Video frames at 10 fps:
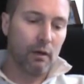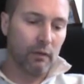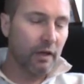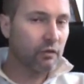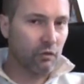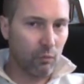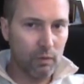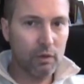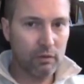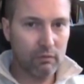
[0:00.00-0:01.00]
Unless it's a
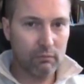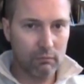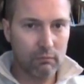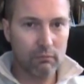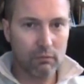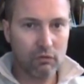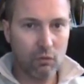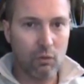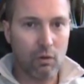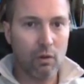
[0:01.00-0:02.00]
really good
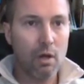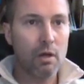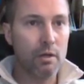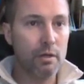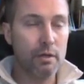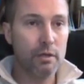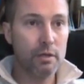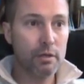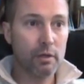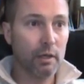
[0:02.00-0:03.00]
school,
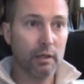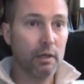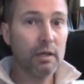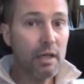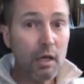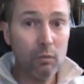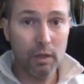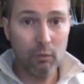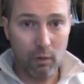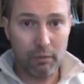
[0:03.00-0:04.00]
you're going to get an
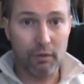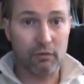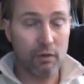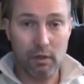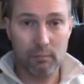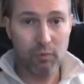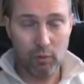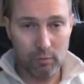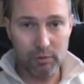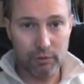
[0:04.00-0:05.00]
equally worthless and
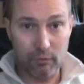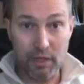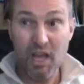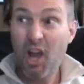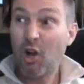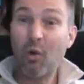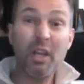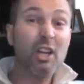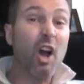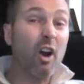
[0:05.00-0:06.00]
unemployable degree
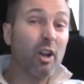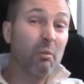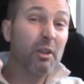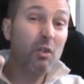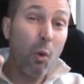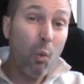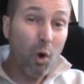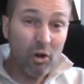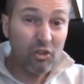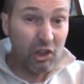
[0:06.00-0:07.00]
going into arguably the
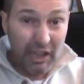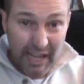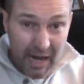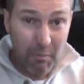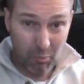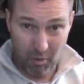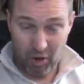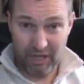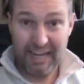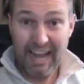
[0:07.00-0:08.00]
worst labor
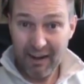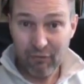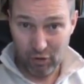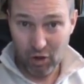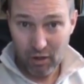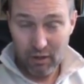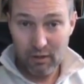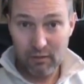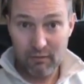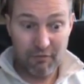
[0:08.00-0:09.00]
market ever,
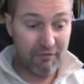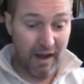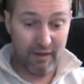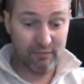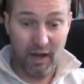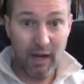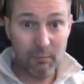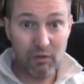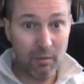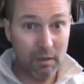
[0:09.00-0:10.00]
5
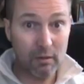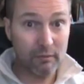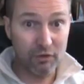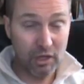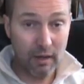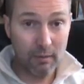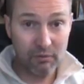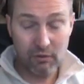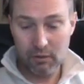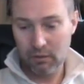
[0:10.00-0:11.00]
times the amount of
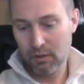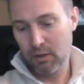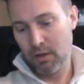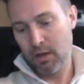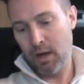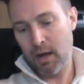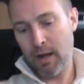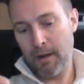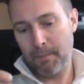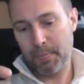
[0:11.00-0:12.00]
jobs,
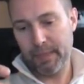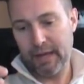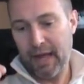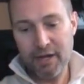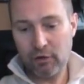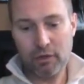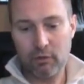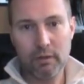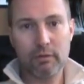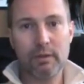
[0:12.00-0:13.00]
and you're going to
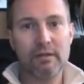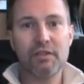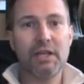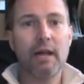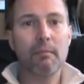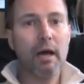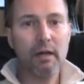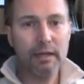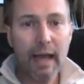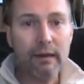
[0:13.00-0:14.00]
go into an insane
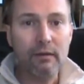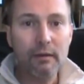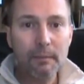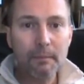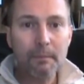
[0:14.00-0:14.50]
amount of debt.